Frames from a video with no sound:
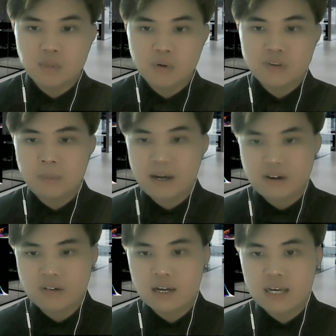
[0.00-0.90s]
with the
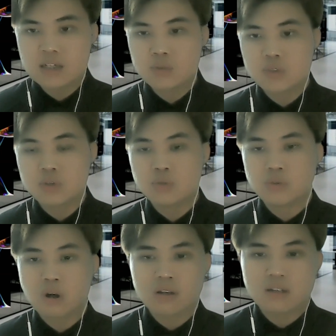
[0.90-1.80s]
background and also
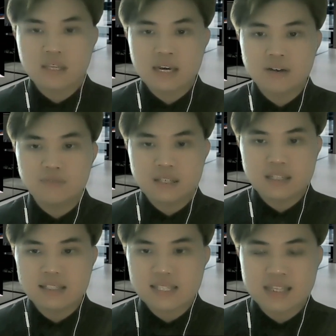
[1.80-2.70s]
not enough
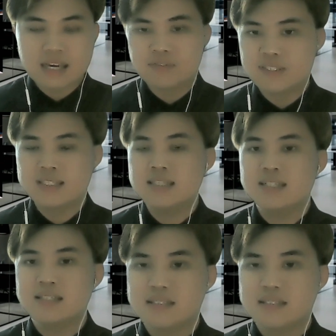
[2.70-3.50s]
dataset diversity.